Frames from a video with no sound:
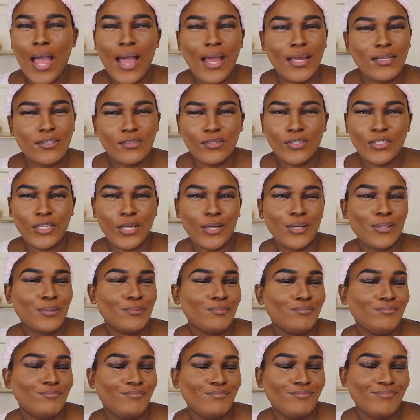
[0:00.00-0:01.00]
I don't
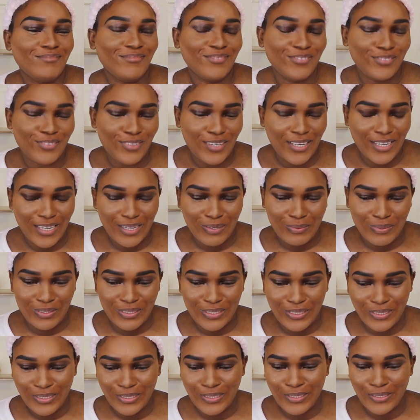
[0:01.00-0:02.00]
know what I
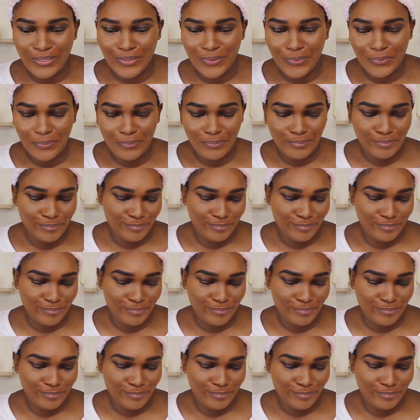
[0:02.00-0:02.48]
want to do.